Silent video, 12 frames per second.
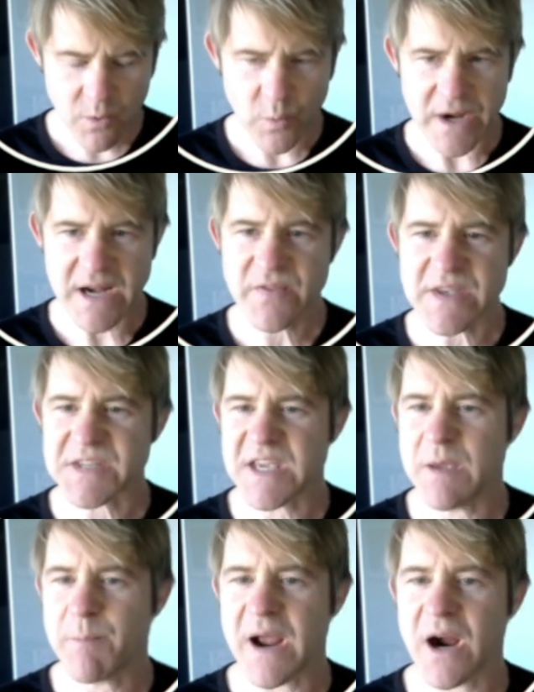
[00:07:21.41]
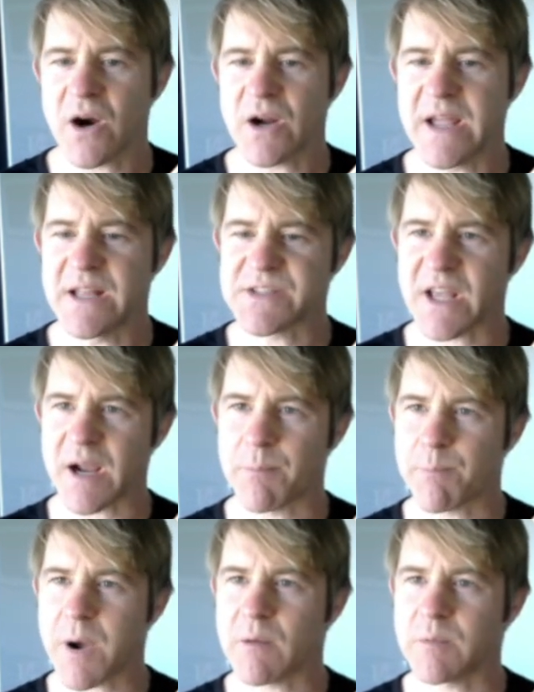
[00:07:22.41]
We need this key pair. It's like a
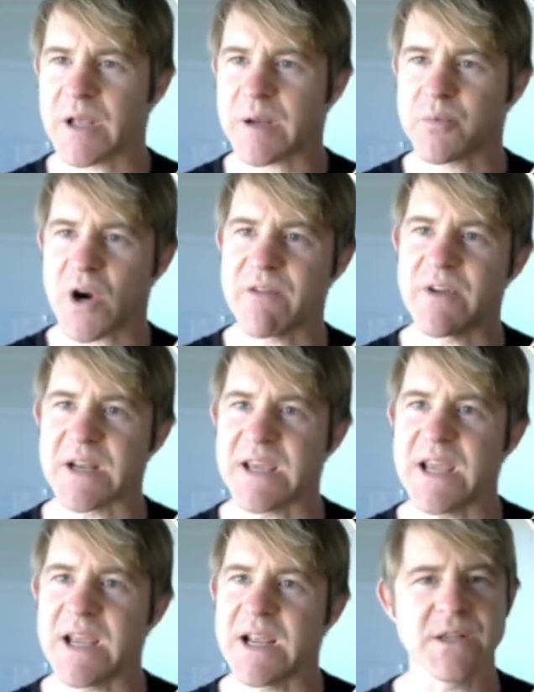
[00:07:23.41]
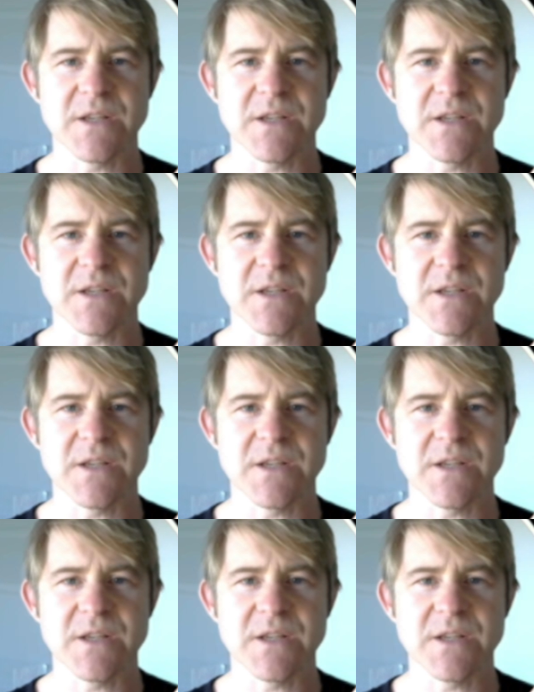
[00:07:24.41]
public-private key.